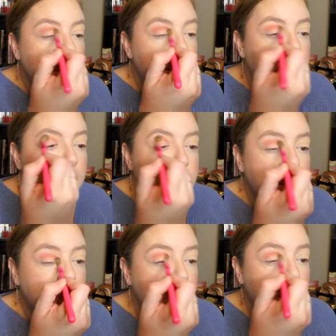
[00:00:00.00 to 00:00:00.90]
I can't
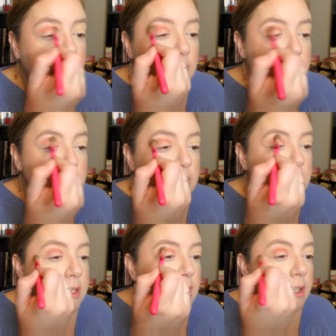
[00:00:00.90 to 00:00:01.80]
think of what collection
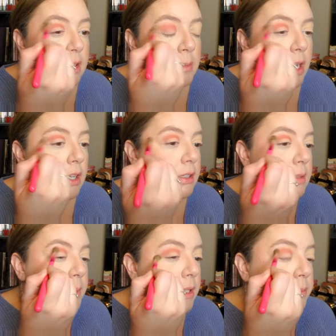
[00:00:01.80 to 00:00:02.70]
it said on the box,
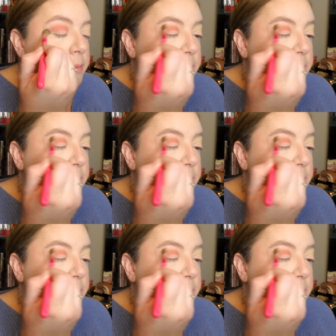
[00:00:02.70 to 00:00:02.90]
but